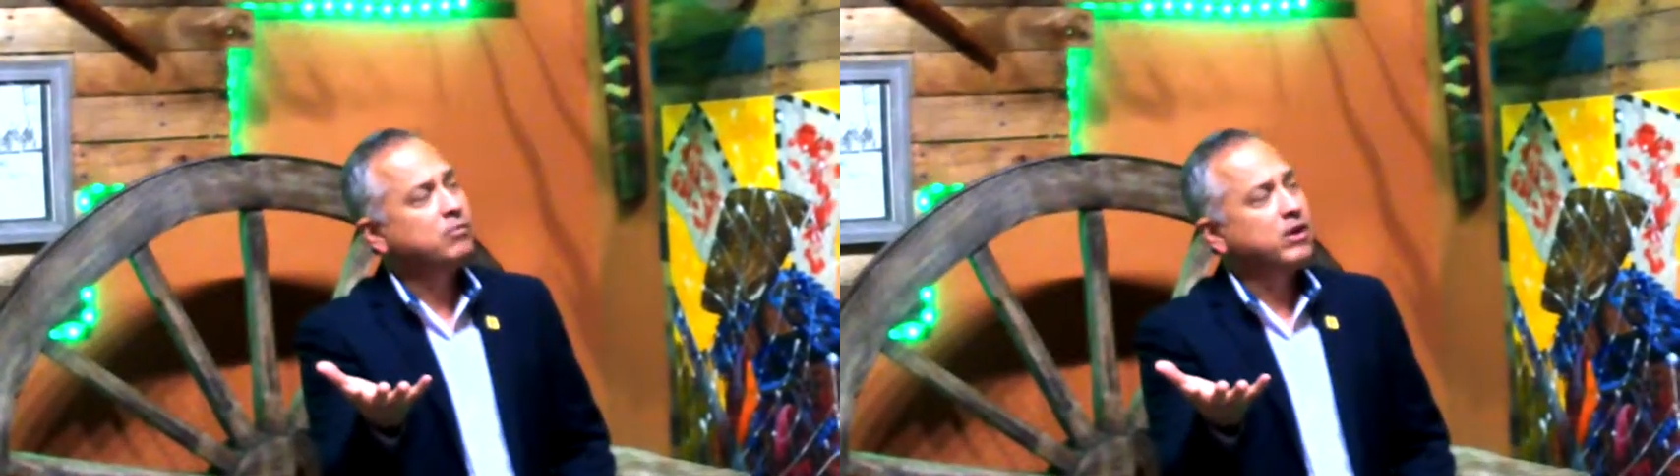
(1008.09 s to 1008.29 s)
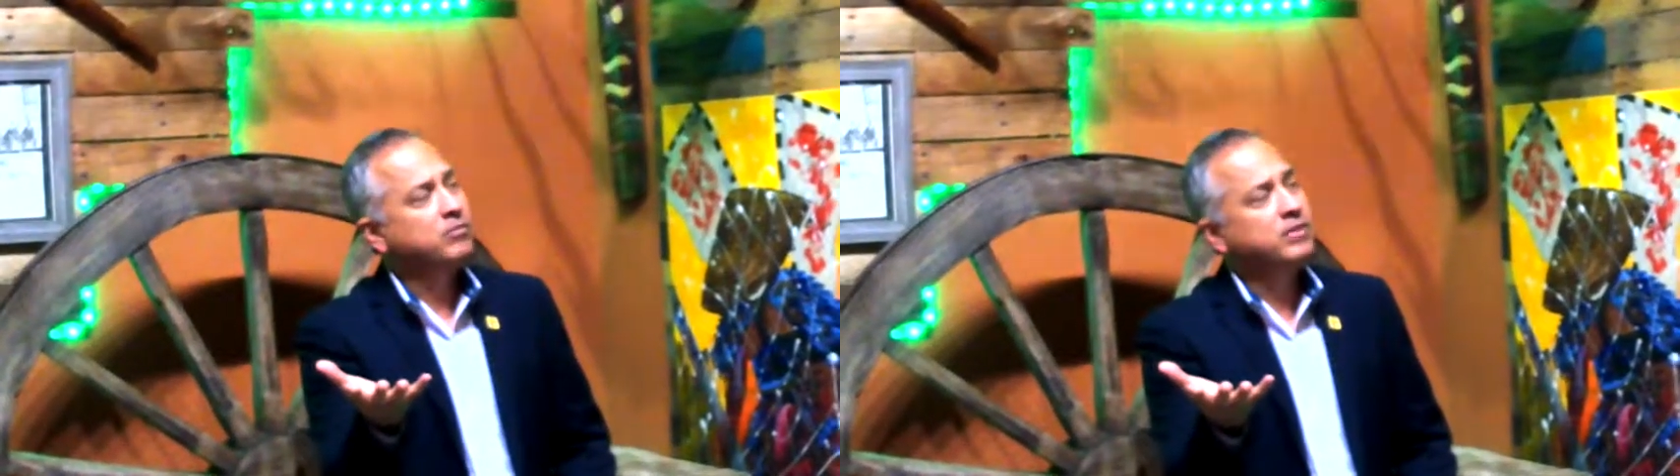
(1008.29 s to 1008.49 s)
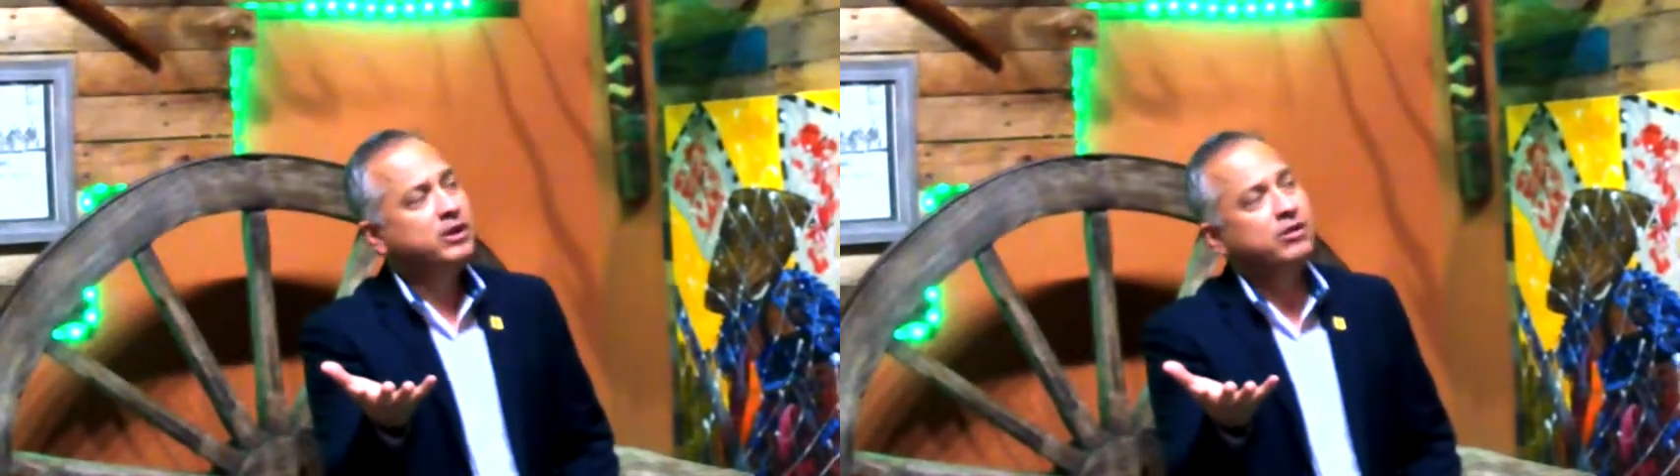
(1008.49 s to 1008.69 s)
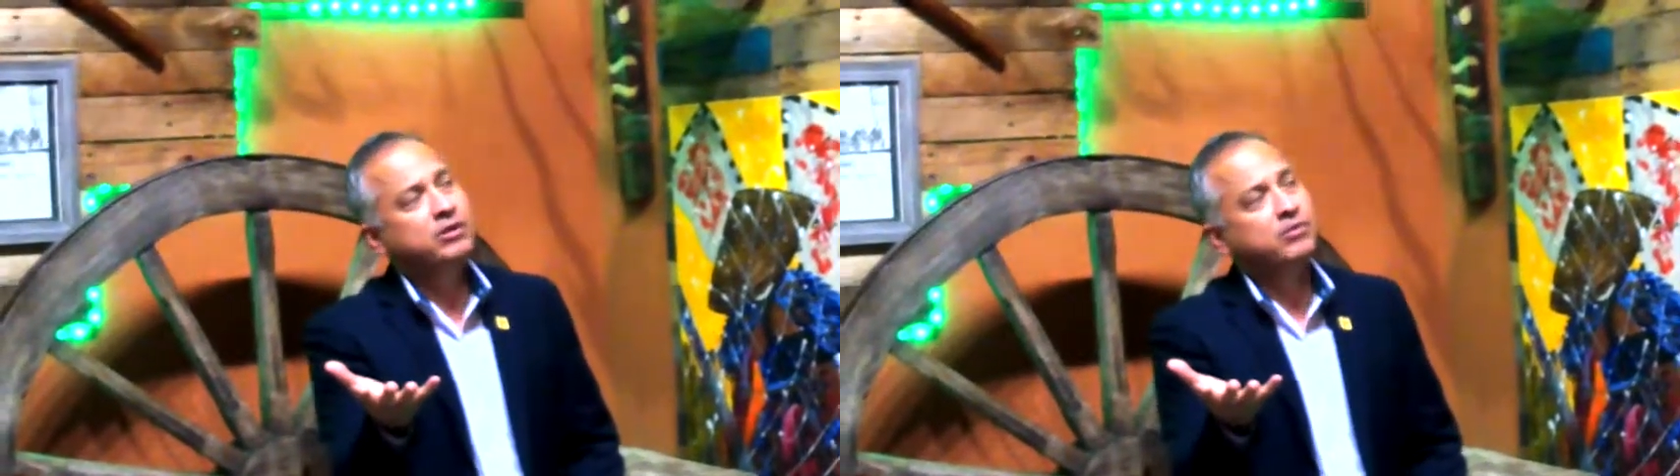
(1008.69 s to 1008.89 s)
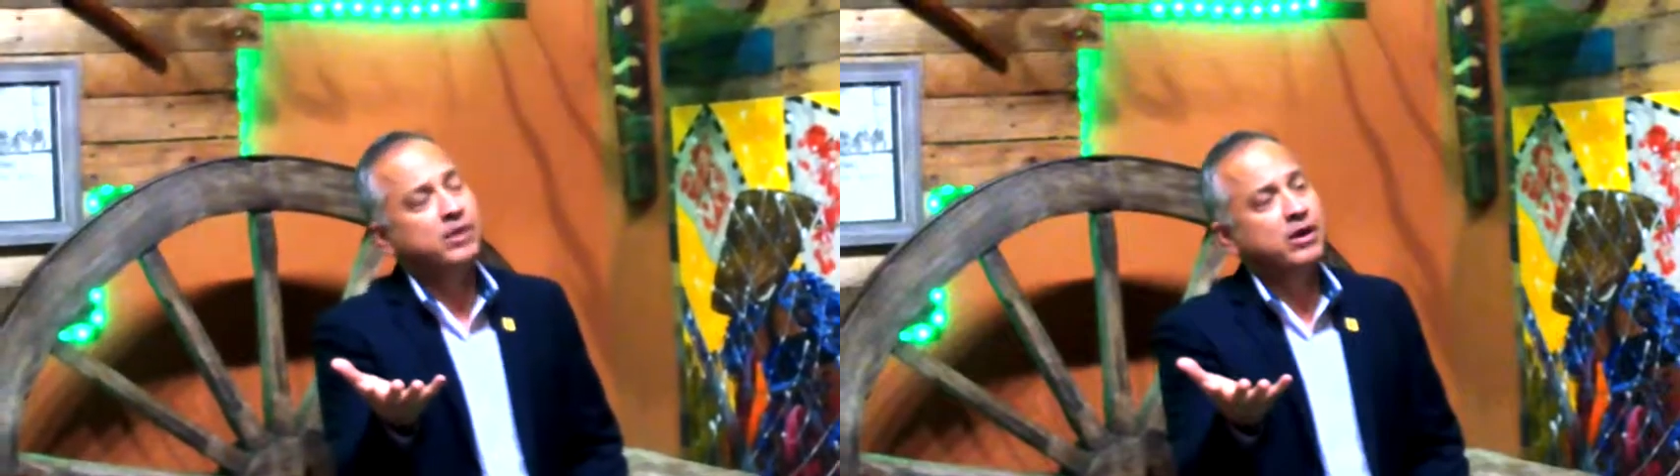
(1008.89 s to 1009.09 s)
why don't we
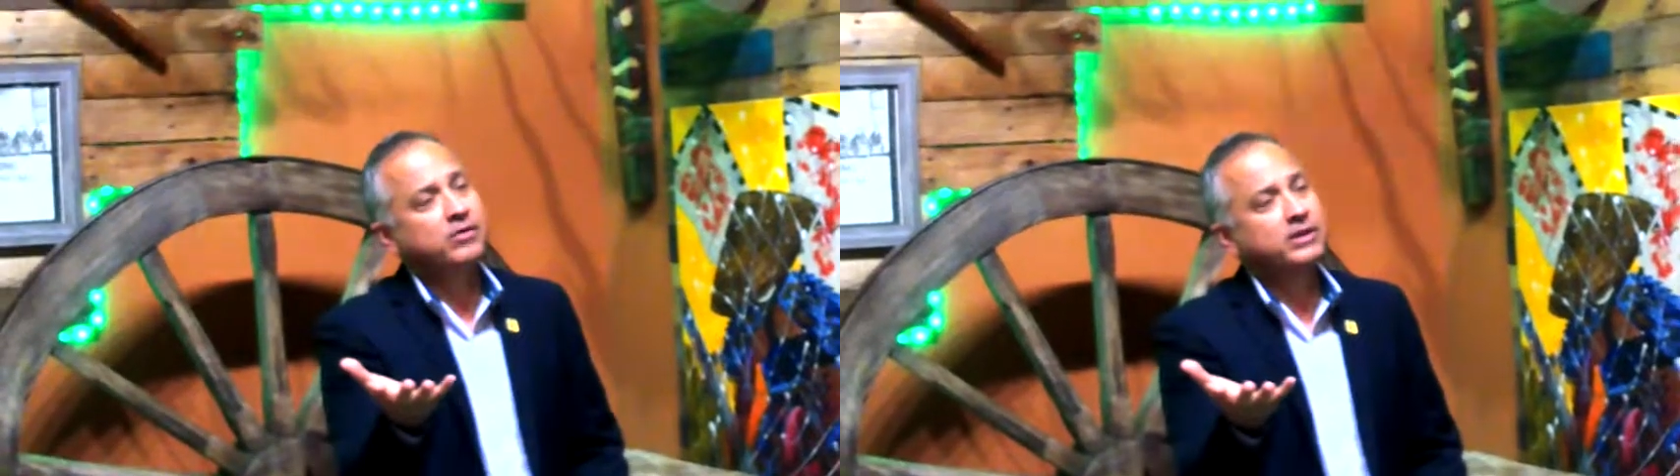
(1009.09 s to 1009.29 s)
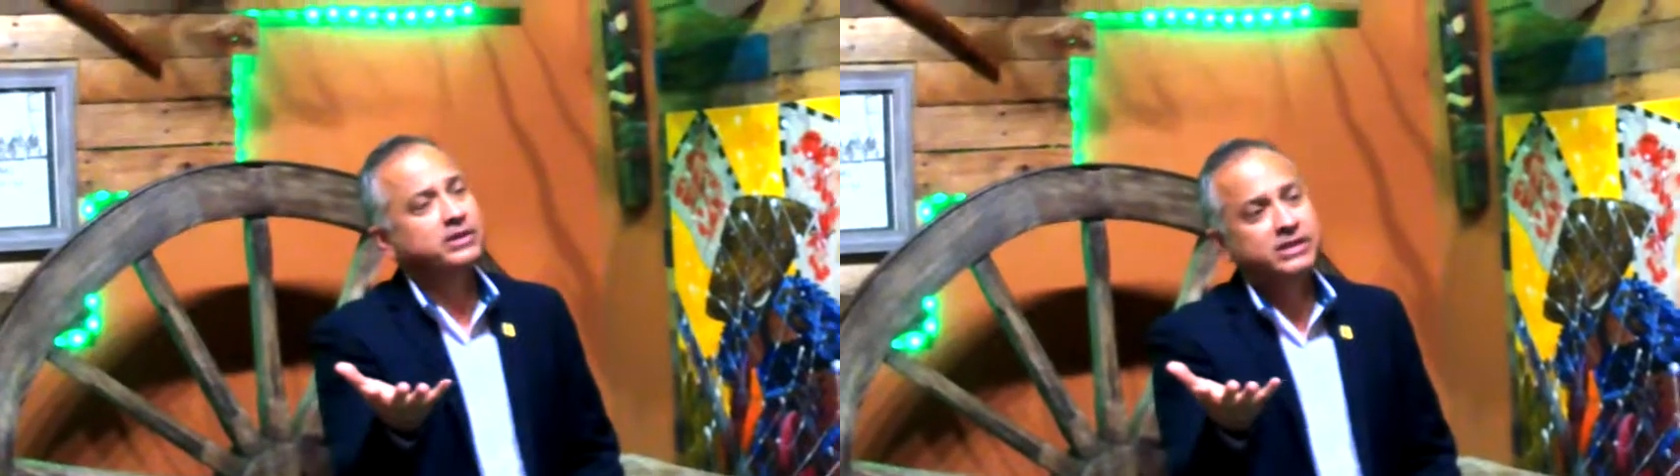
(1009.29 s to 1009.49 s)
look around and